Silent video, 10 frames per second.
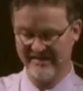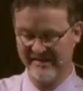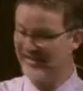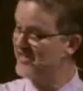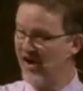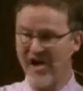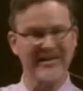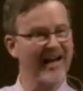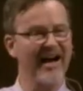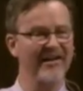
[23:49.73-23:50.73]
That's
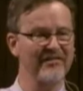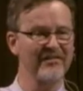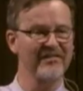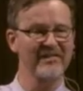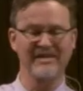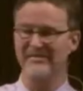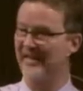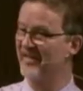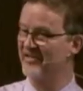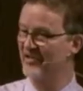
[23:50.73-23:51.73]
not love,
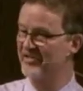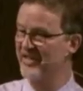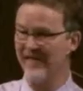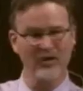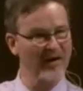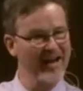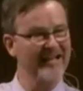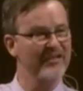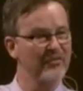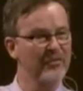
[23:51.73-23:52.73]
because there's never
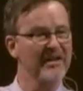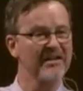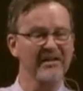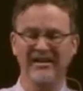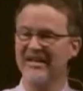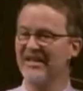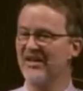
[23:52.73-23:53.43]
any real